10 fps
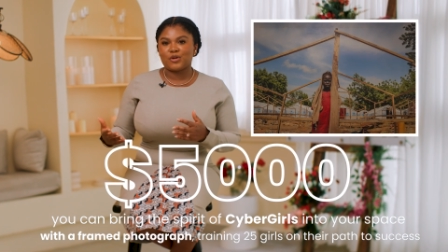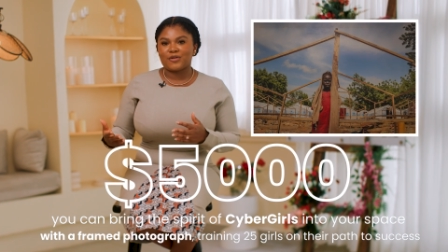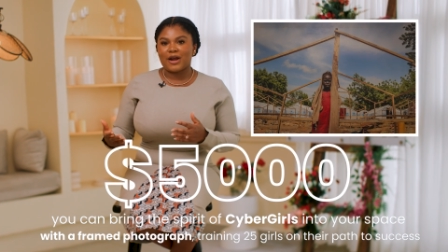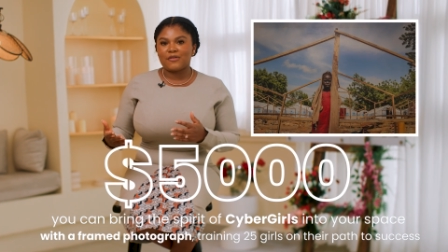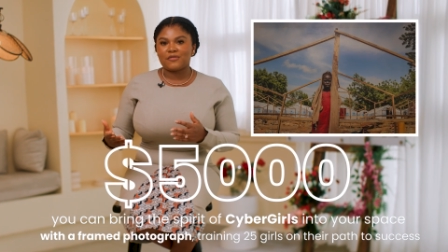
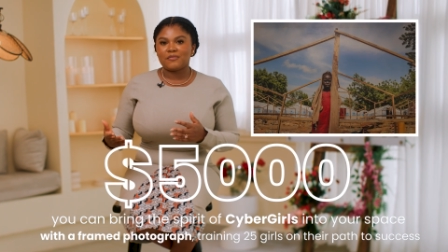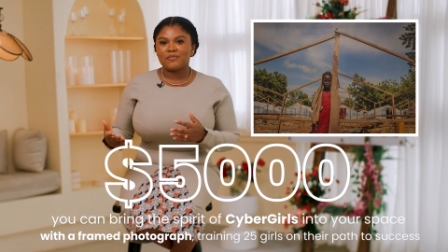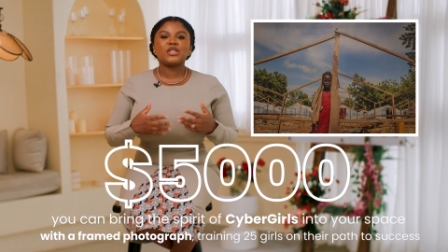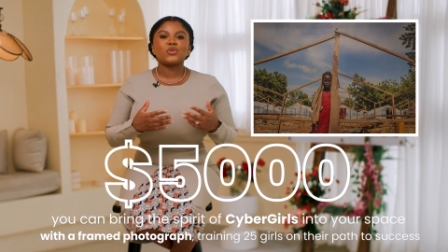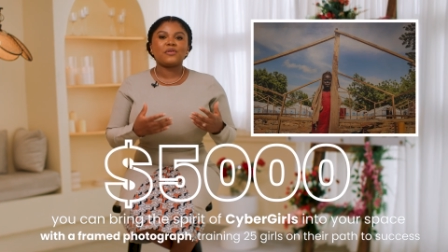photograph,
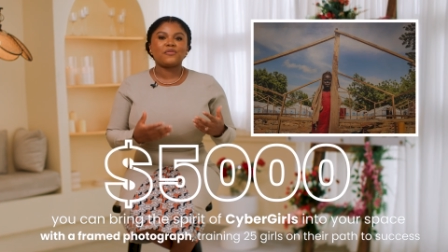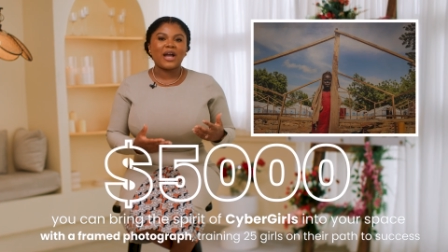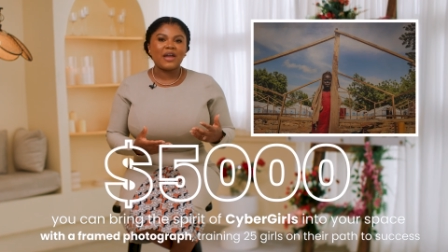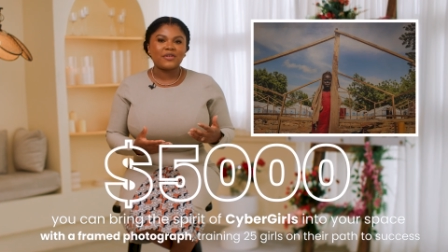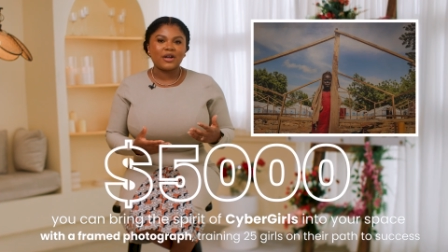training
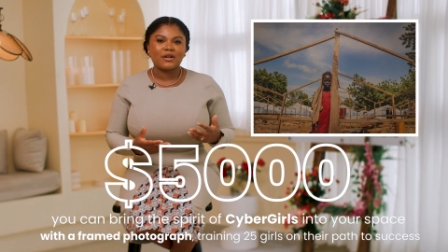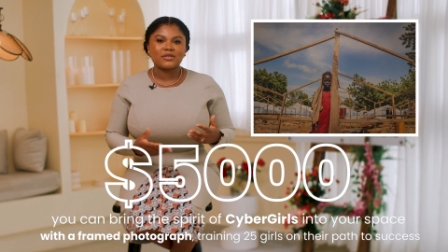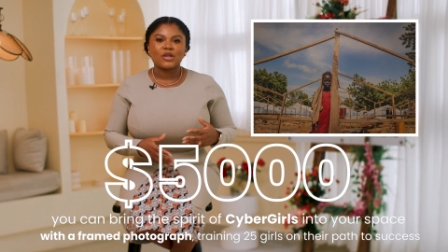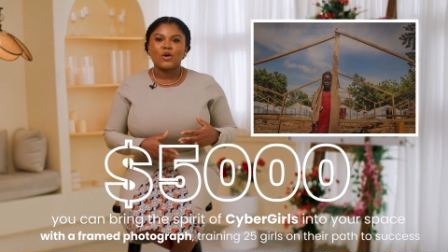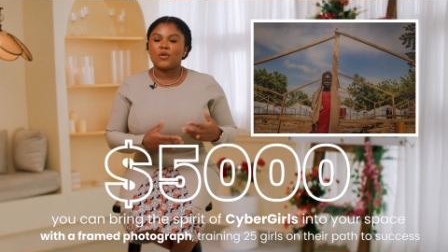25
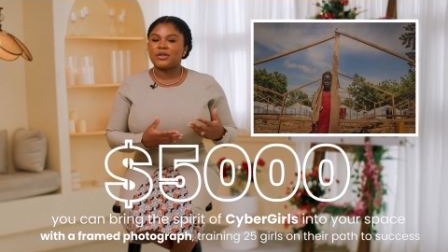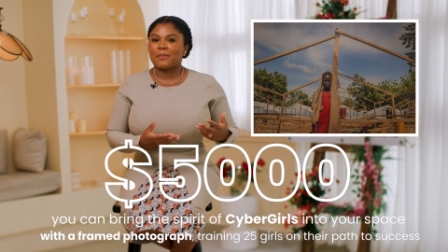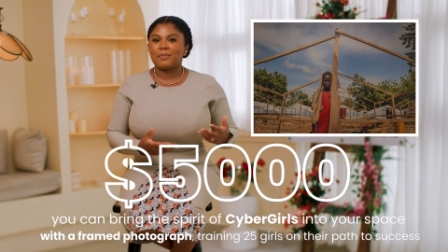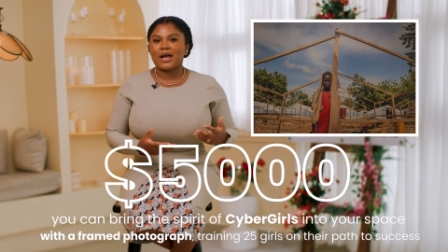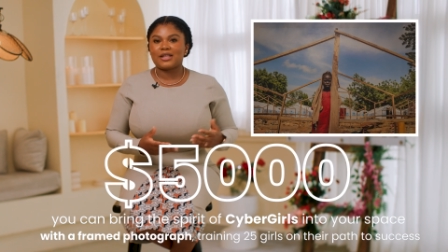girls on
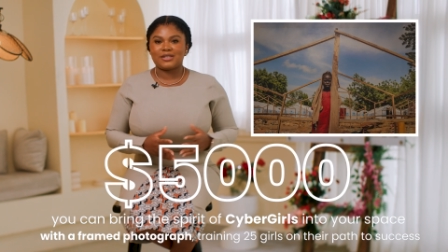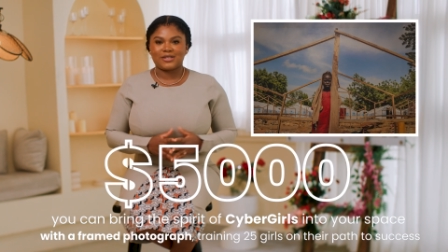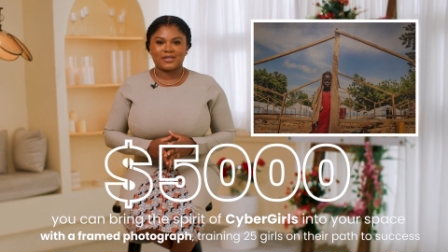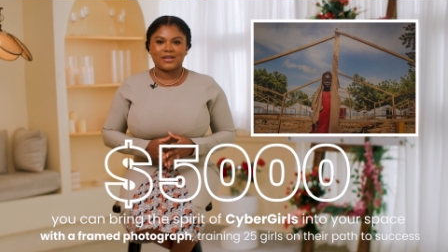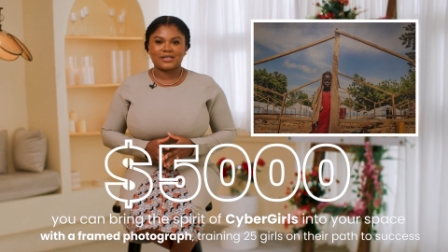their path to